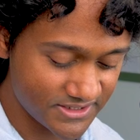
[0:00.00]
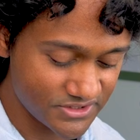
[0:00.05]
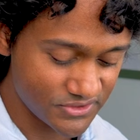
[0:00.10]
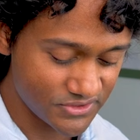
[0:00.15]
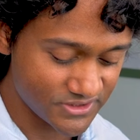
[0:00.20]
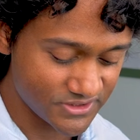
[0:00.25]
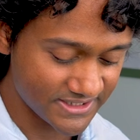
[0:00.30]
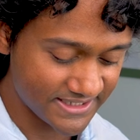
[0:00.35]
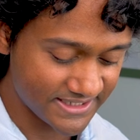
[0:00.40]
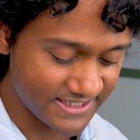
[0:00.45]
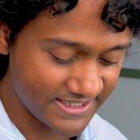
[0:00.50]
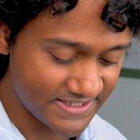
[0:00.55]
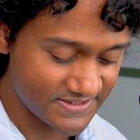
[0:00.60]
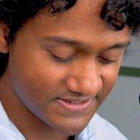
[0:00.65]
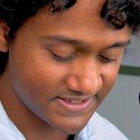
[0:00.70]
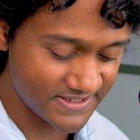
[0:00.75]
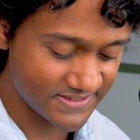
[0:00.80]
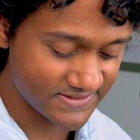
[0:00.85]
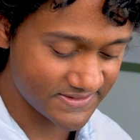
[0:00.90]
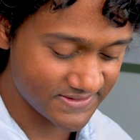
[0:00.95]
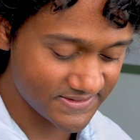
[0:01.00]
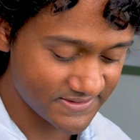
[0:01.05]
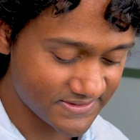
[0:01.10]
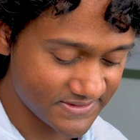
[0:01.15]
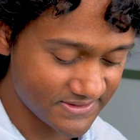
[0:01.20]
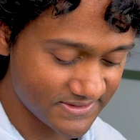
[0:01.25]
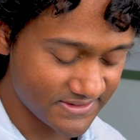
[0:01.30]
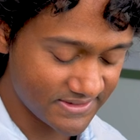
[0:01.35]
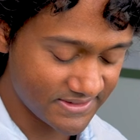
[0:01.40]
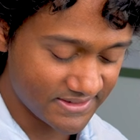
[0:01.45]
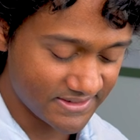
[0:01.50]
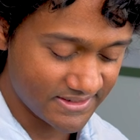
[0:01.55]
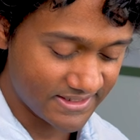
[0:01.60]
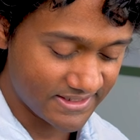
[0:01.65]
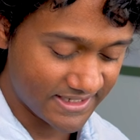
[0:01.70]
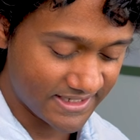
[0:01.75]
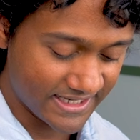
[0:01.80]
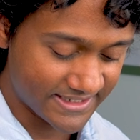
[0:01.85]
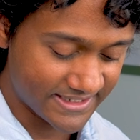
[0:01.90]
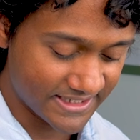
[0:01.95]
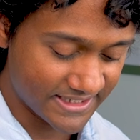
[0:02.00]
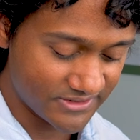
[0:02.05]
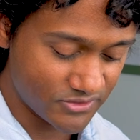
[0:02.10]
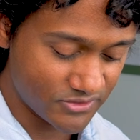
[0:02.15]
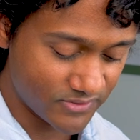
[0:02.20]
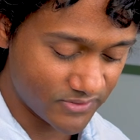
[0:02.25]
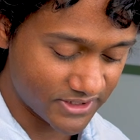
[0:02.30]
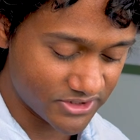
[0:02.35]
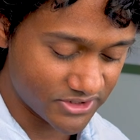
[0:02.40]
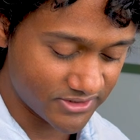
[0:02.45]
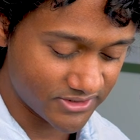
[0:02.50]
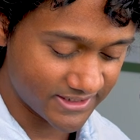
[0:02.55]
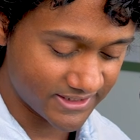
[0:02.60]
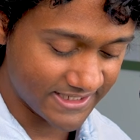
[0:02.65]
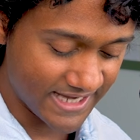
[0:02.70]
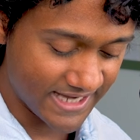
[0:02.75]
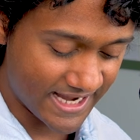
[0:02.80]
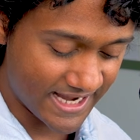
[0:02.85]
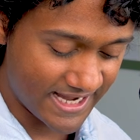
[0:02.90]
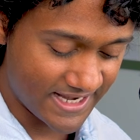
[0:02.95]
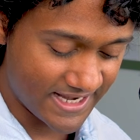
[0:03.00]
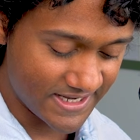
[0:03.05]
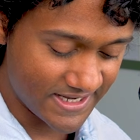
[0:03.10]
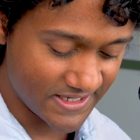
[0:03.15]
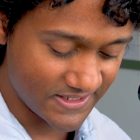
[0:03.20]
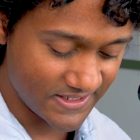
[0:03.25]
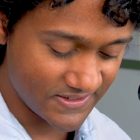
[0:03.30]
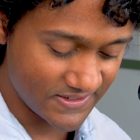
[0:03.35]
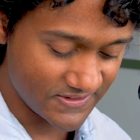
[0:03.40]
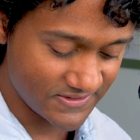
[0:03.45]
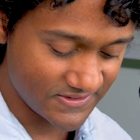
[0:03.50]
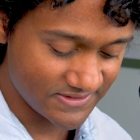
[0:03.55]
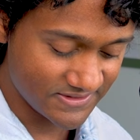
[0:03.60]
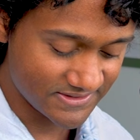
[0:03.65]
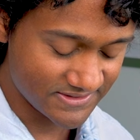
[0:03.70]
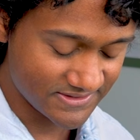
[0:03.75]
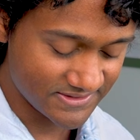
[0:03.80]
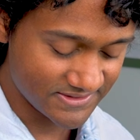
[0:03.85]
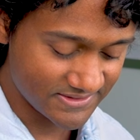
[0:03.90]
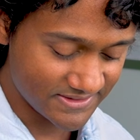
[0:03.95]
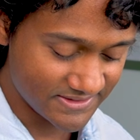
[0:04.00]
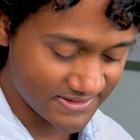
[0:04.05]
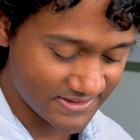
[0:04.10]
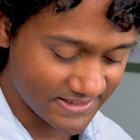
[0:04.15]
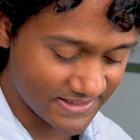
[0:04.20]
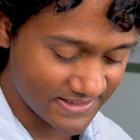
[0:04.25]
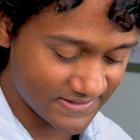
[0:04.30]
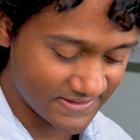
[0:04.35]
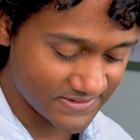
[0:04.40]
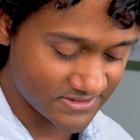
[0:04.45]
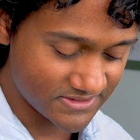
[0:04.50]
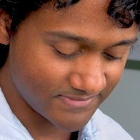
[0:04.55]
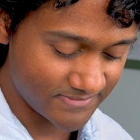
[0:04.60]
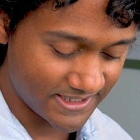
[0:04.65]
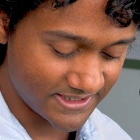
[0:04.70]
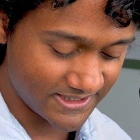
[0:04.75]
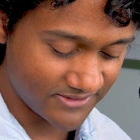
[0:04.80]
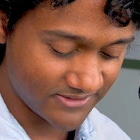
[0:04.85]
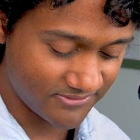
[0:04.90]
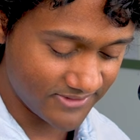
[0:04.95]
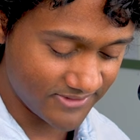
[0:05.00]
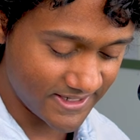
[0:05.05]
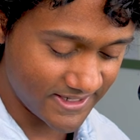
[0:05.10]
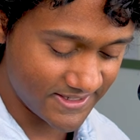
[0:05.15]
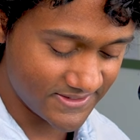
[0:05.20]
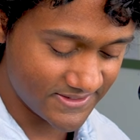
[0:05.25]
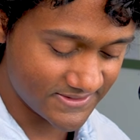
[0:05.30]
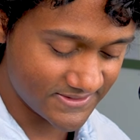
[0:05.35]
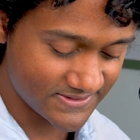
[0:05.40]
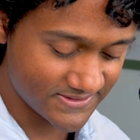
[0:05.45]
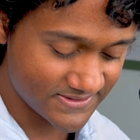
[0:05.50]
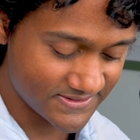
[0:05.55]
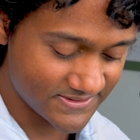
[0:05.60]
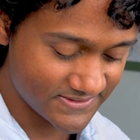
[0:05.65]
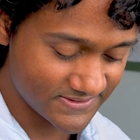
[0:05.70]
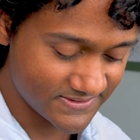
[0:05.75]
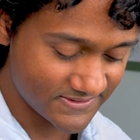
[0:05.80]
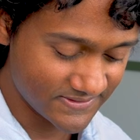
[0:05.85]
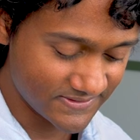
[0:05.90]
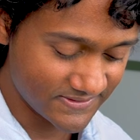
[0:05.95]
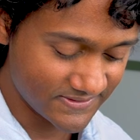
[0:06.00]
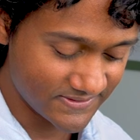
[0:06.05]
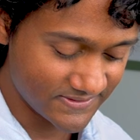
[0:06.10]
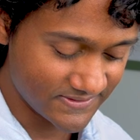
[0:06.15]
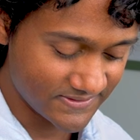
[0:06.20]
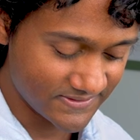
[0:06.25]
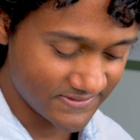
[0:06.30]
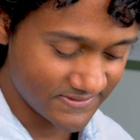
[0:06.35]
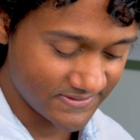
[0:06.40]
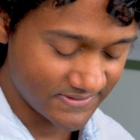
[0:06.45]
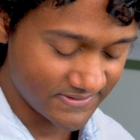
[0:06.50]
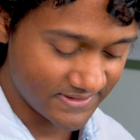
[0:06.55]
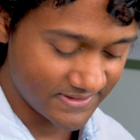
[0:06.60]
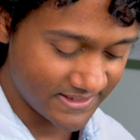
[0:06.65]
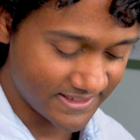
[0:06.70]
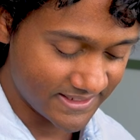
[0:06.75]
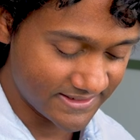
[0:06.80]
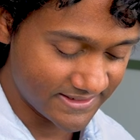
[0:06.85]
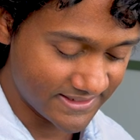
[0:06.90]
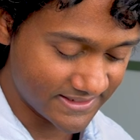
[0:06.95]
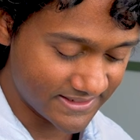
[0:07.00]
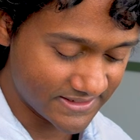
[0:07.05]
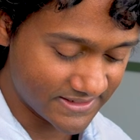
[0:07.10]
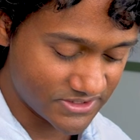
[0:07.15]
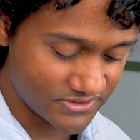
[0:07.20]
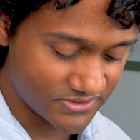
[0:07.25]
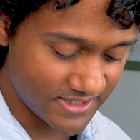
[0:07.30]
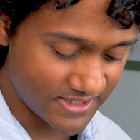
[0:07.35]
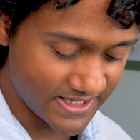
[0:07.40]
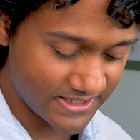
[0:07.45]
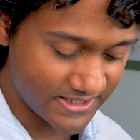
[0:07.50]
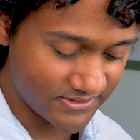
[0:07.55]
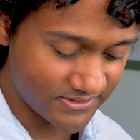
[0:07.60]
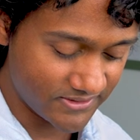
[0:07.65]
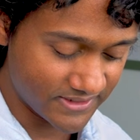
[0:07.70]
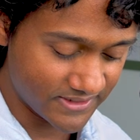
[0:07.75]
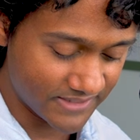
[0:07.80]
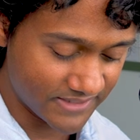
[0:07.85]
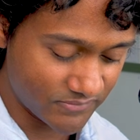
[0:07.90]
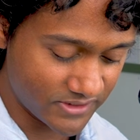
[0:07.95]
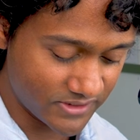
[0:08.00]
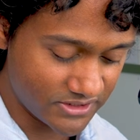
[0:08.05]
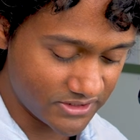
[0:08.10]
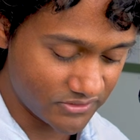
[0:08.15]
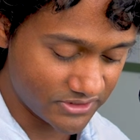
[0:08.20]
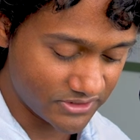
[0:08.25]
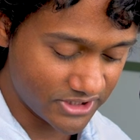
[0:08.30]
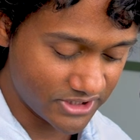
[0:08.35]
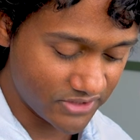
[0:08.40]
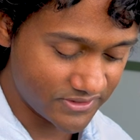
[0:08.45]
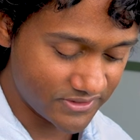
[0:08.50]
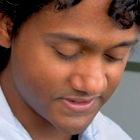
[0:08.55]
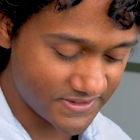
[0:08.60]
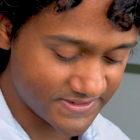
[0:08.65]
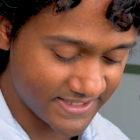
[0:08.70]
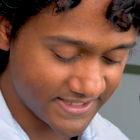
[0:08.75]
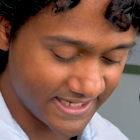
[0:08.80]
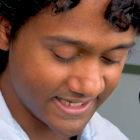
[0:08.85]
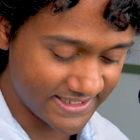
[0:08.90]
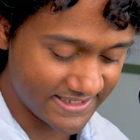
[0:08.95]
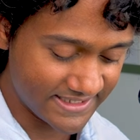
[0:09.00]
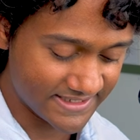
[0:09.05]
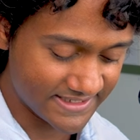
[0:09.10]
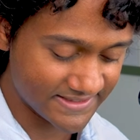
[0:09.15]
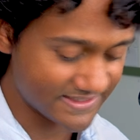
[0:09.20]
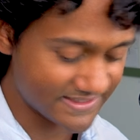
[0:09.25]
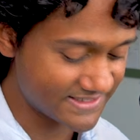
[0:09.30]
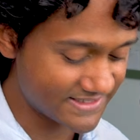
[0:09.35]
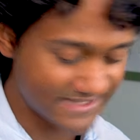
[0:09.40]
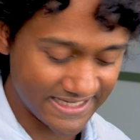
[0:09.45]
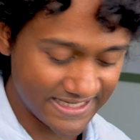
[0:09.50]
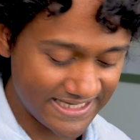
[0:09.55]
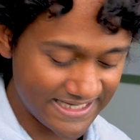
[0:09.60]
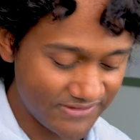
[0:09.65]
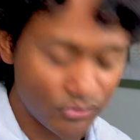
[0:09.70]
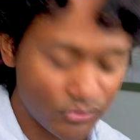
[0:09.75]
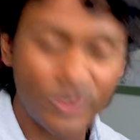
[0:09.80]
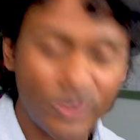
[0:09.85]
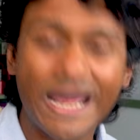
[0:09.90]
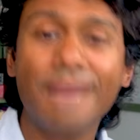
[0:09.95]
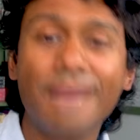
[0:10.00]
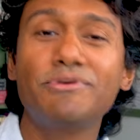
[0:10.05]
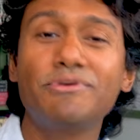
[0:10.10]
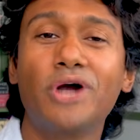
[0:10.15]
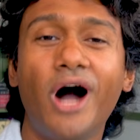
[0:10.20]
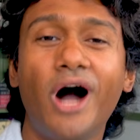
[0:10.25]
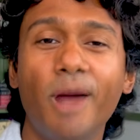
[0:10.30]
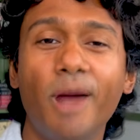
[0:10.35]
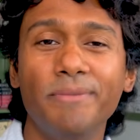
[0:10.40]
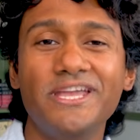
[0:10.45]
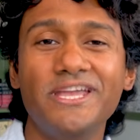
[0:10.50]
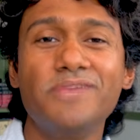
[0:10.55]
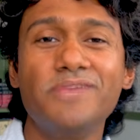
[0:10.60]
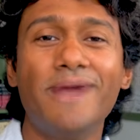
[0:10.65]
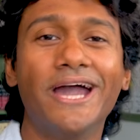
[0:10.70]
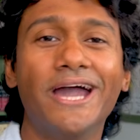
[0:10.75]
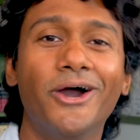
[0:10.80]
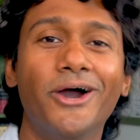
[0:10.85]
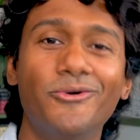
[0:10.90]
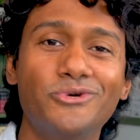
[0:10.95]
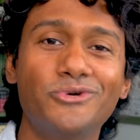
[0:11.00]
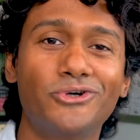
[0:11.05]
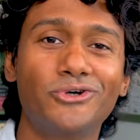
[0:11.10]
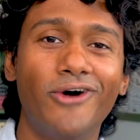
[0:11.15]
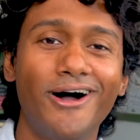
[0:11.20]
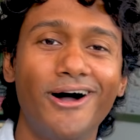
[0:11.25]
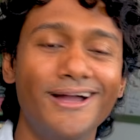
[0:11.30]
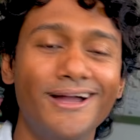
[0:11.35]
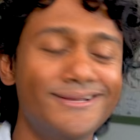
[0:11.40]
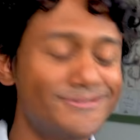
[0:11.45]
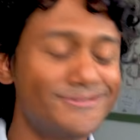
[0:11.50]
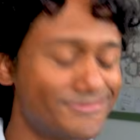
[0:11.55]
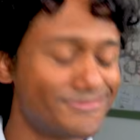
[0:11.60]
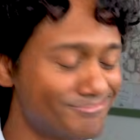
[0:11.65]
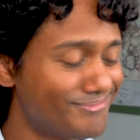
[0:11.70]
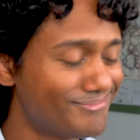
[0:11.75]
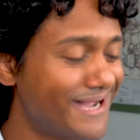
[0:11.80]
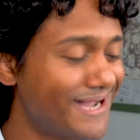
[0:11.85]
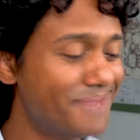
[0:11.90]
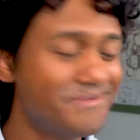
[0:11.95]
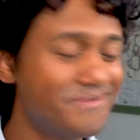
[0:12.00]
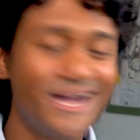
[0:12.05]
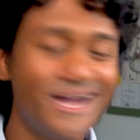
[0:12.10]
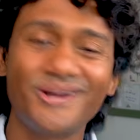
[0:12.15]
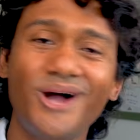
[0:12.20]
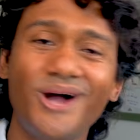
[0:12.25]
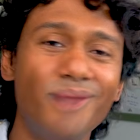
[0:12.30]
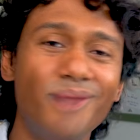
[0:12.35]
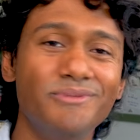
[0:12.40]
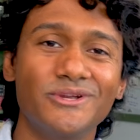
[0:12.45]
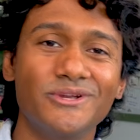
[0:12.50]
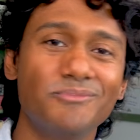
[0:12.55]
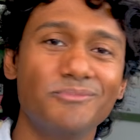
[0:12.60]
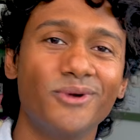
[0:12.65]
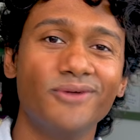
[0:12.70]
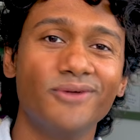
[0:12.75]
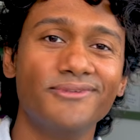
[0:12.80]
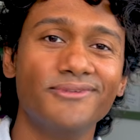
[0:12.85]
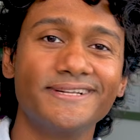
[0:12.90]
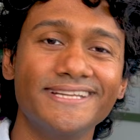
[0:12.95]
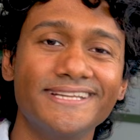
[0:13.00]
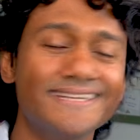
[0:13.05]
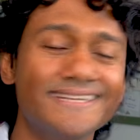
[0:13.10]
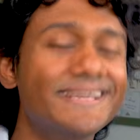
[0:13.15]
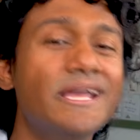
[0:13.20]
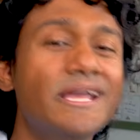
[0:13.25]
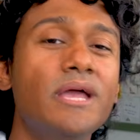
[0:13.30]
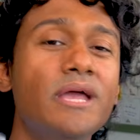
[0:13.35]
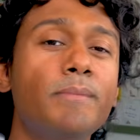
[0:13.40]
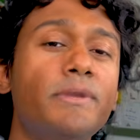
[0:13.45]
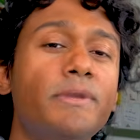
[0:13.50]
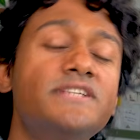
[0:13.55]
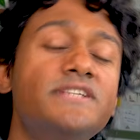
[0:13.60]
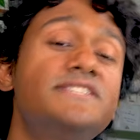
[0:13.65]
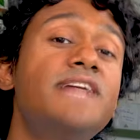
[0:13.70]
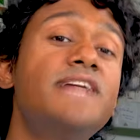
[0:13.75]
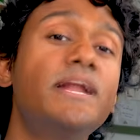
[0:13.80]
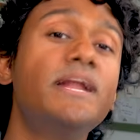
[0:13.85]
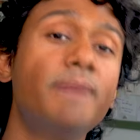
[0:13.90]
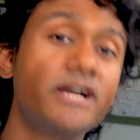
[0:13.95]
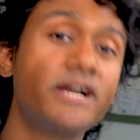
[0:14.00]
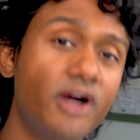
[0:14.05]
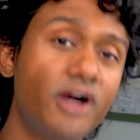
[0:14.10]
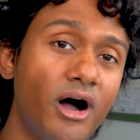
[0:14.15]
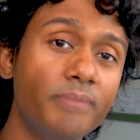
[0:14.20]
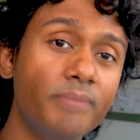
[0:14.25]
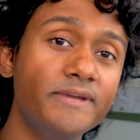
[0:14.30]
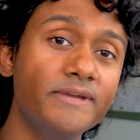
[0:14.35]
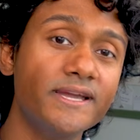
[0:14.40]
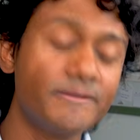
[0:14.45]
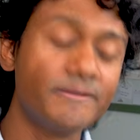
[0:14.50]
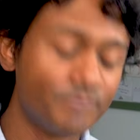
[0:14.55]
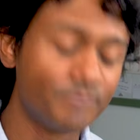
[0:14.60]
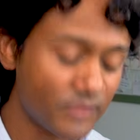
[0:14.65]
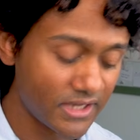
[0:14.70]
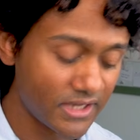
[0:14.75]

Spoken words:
is usually the easiest. And then you want to draw the eyes, the little smiley face, and then the triangle. And what you'll notice is that even when I'm copying my own drawings, I'm not copying perfectly because it's not about copying.